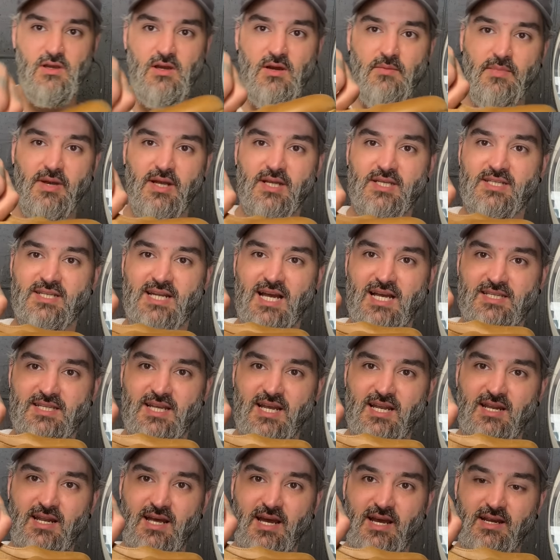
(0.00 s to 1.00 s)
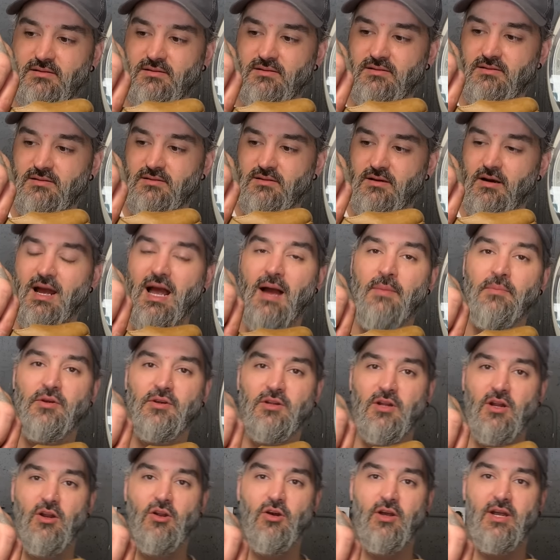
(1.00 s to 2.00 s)
bit snazzy, aren't they? I am
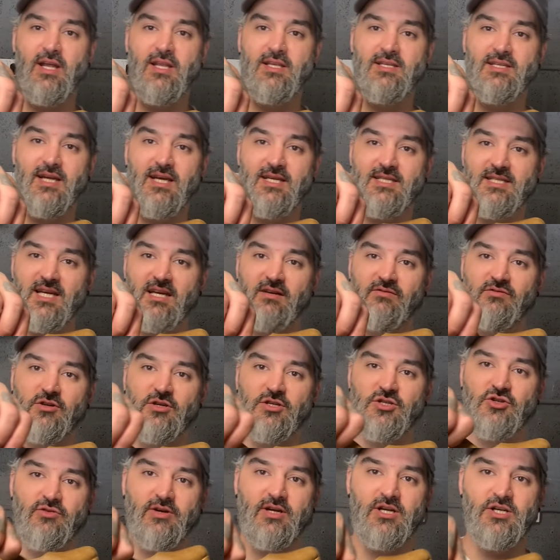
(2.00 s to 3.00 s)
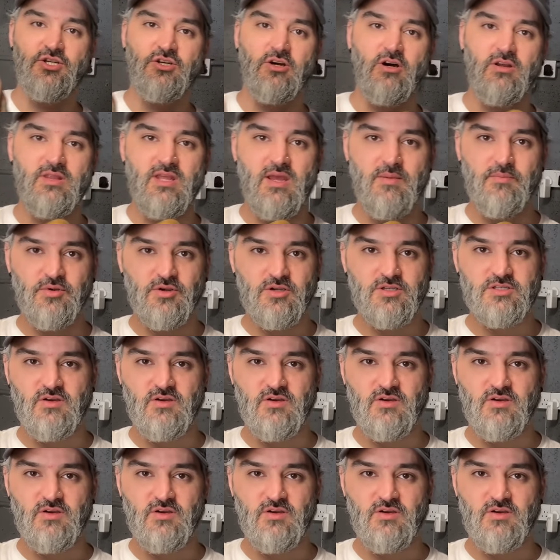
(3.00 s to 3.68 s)
going to look into these and give you a screenshot on them because